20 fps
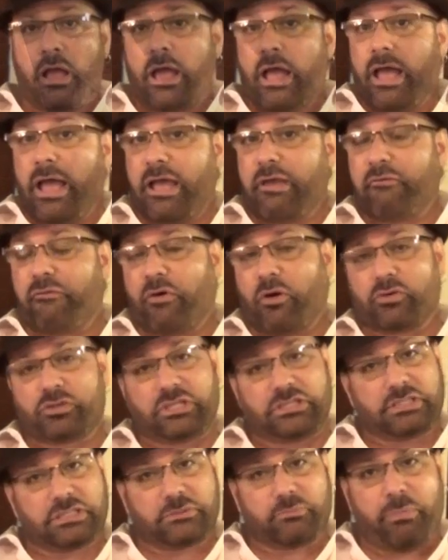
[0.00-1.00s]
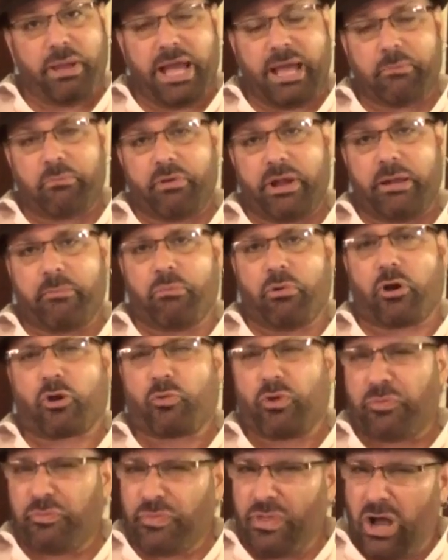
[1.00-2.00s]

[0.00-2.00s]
Hey, folks, this is Bad Brad Berkwit,